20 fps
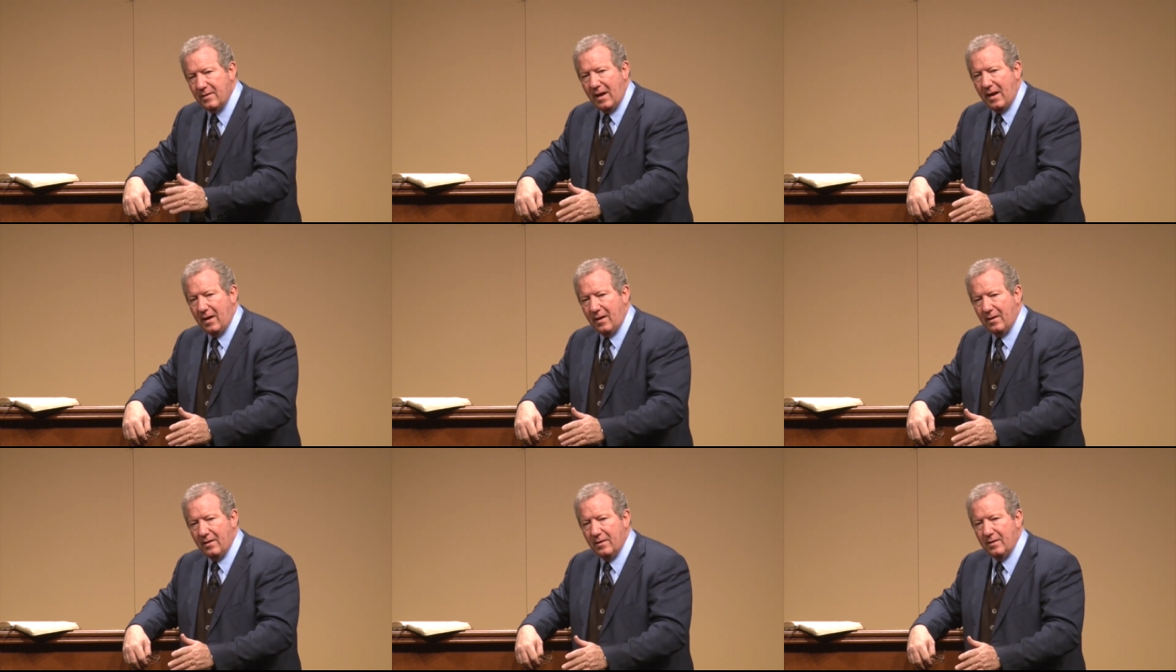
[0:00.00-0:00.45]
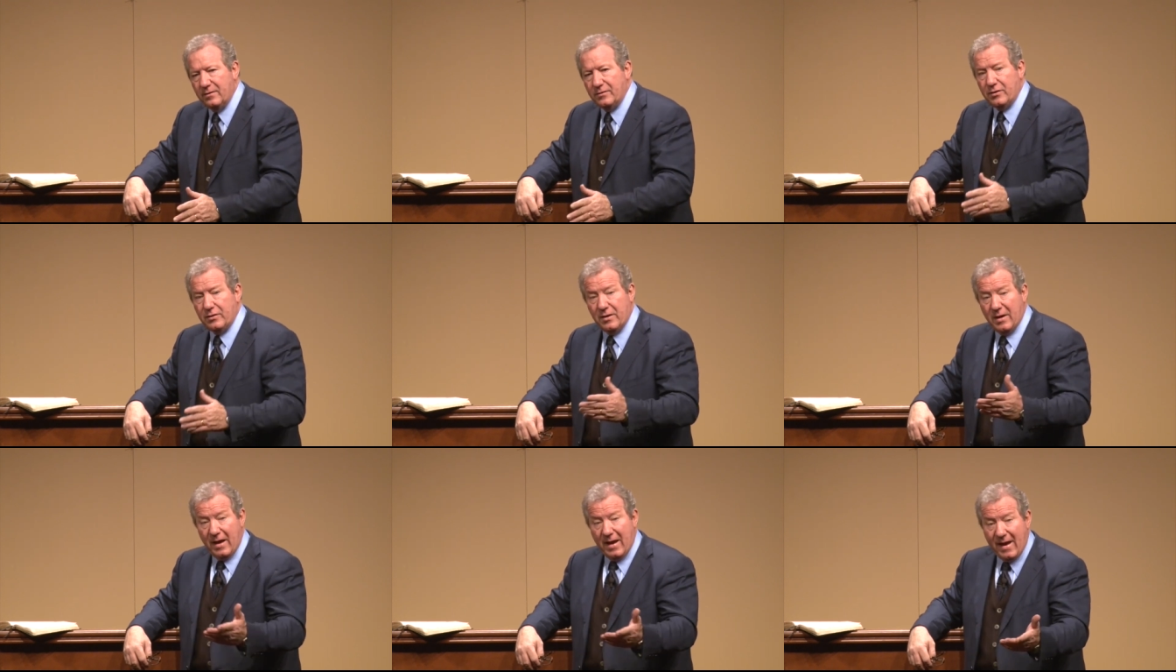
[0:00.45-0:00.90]
Now,
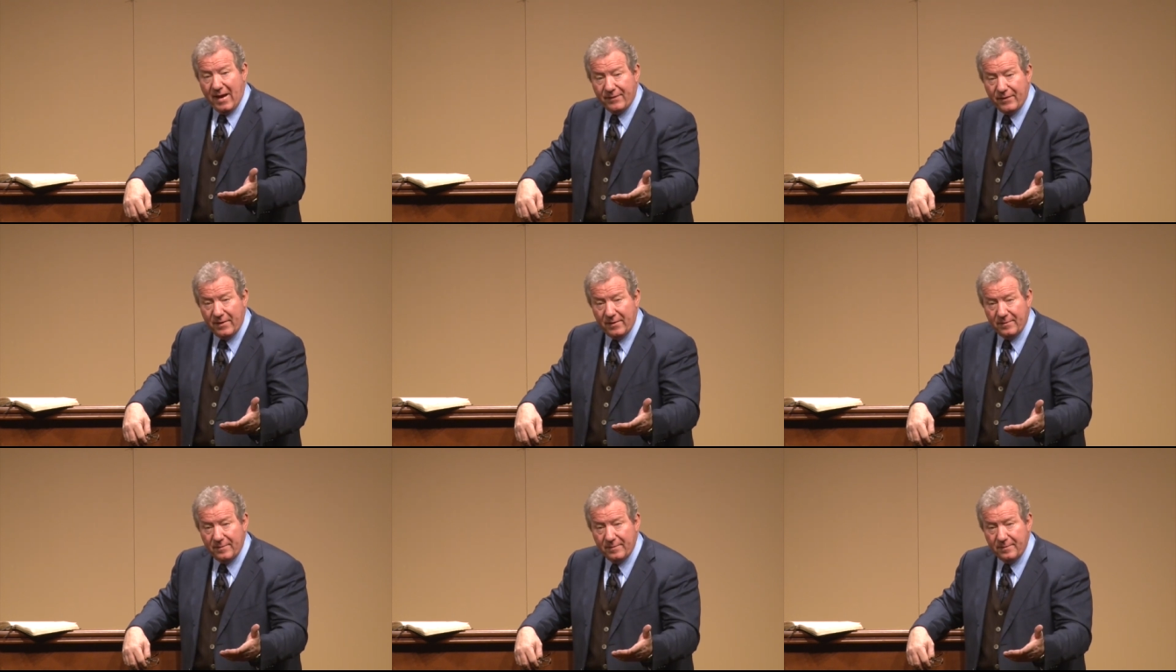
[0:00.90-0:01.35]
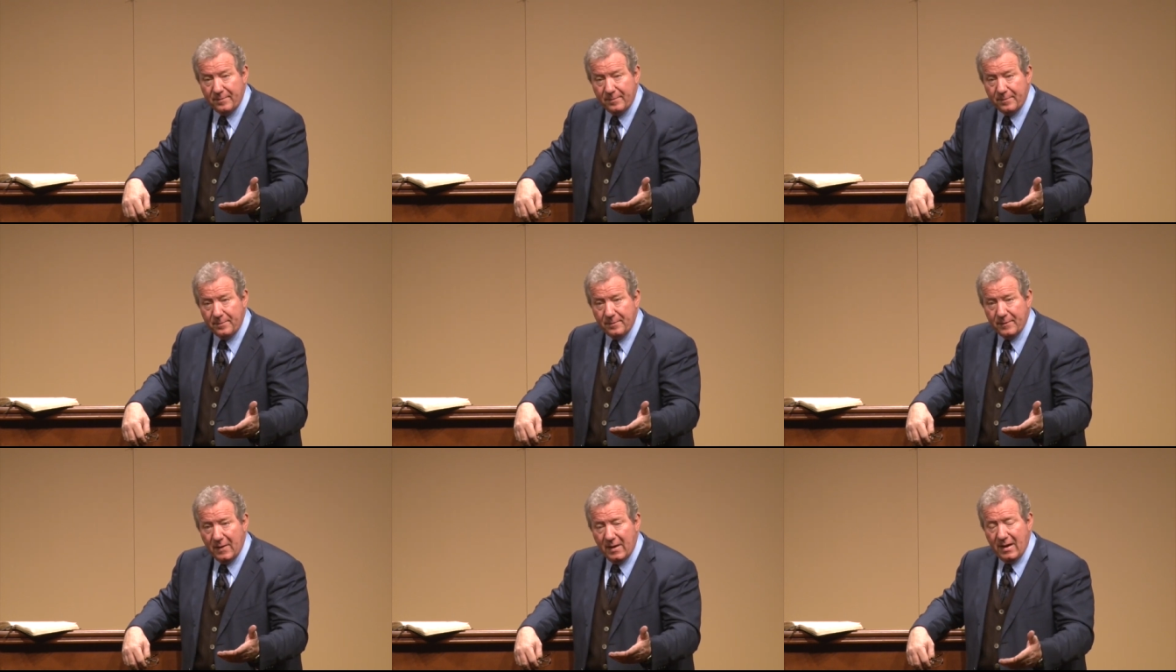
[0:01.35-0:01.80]
do you have it?
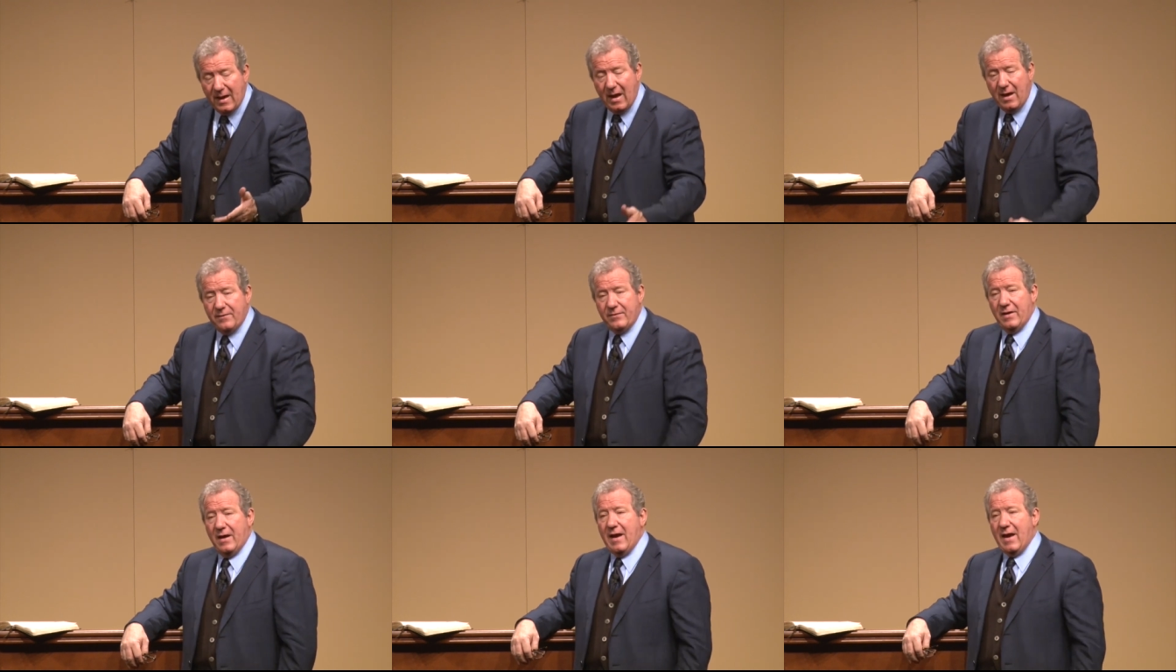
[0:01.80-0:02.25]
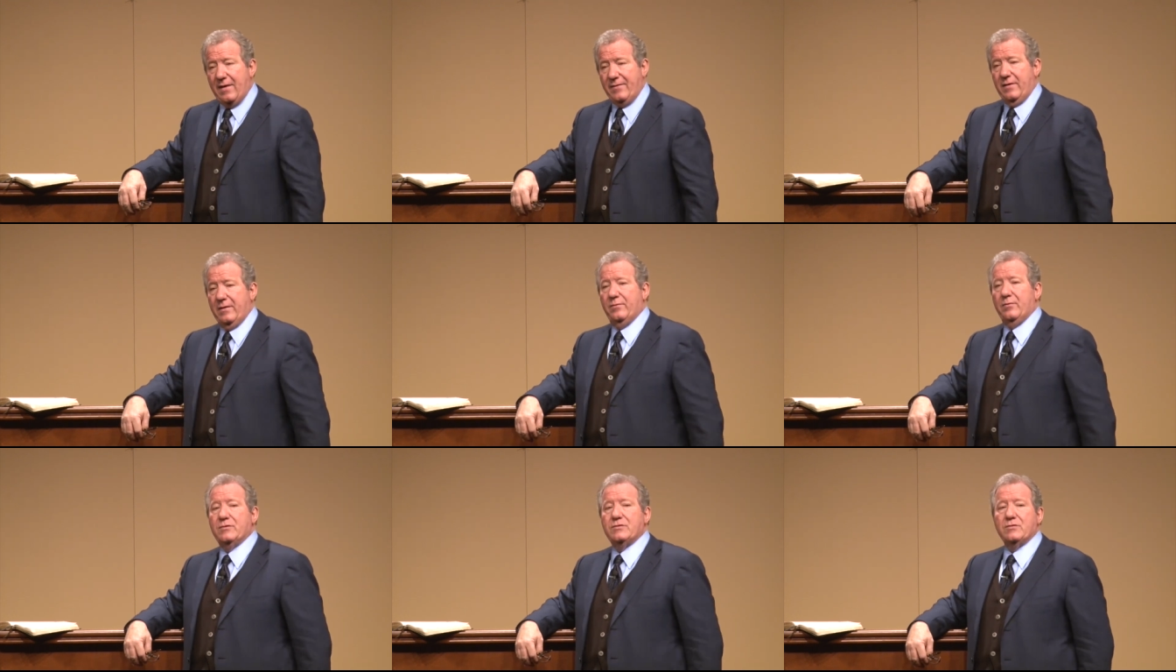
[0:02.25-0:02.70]
And if you
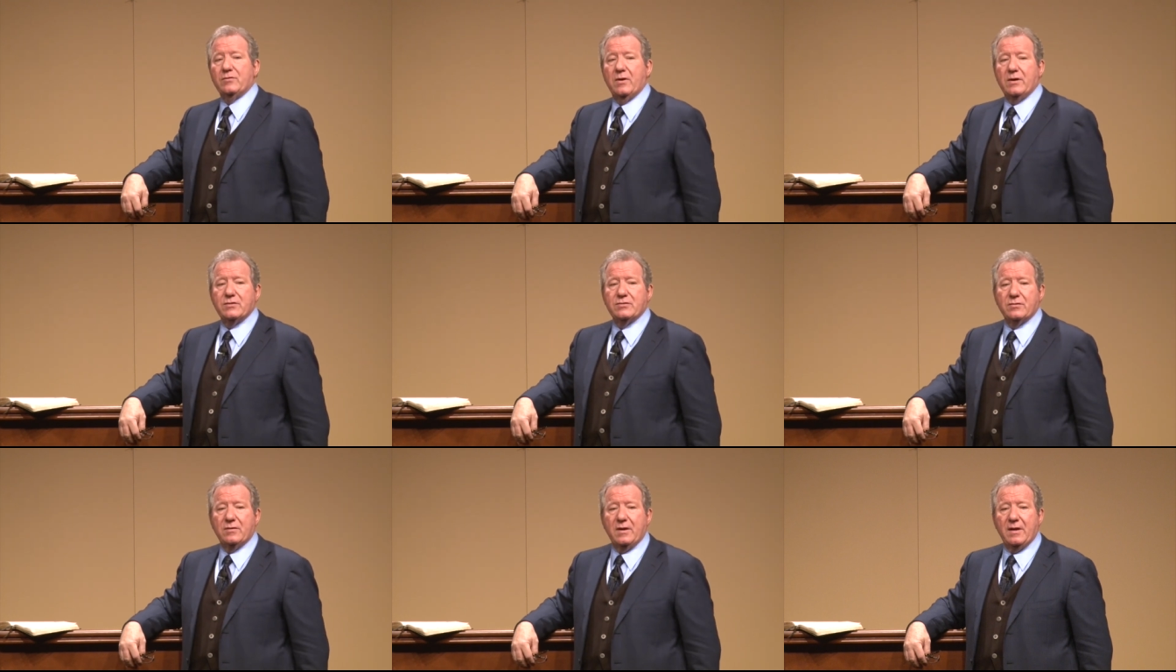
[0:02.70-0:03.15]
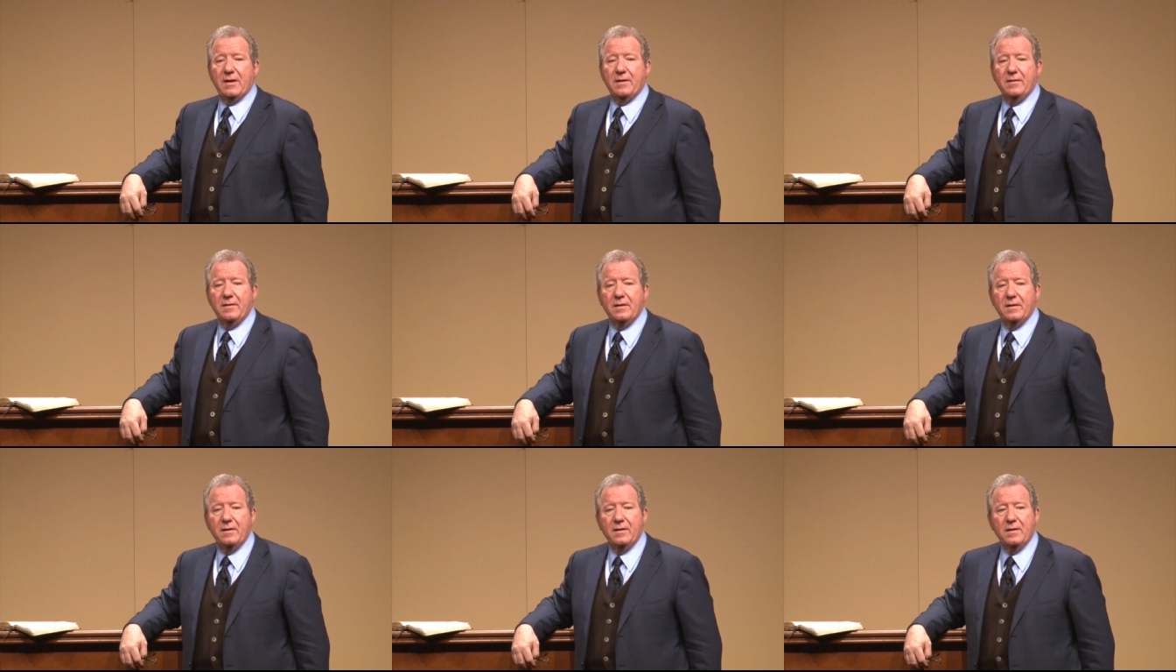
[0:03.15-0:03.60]
have it, would you raise your
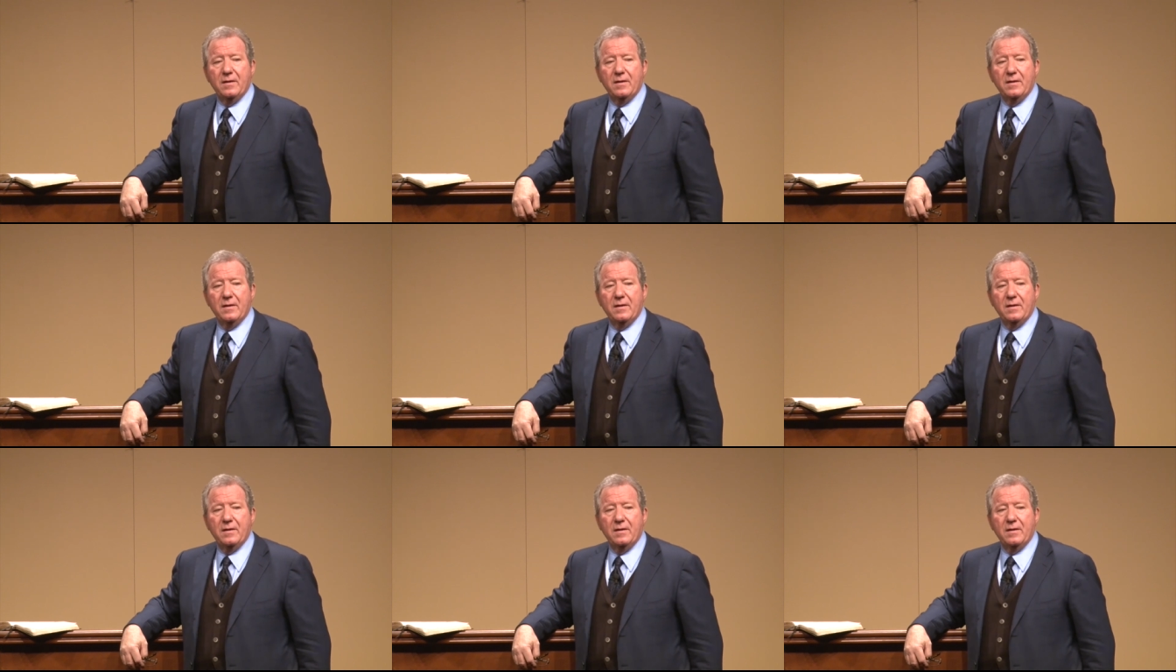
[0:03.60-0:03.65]
hand?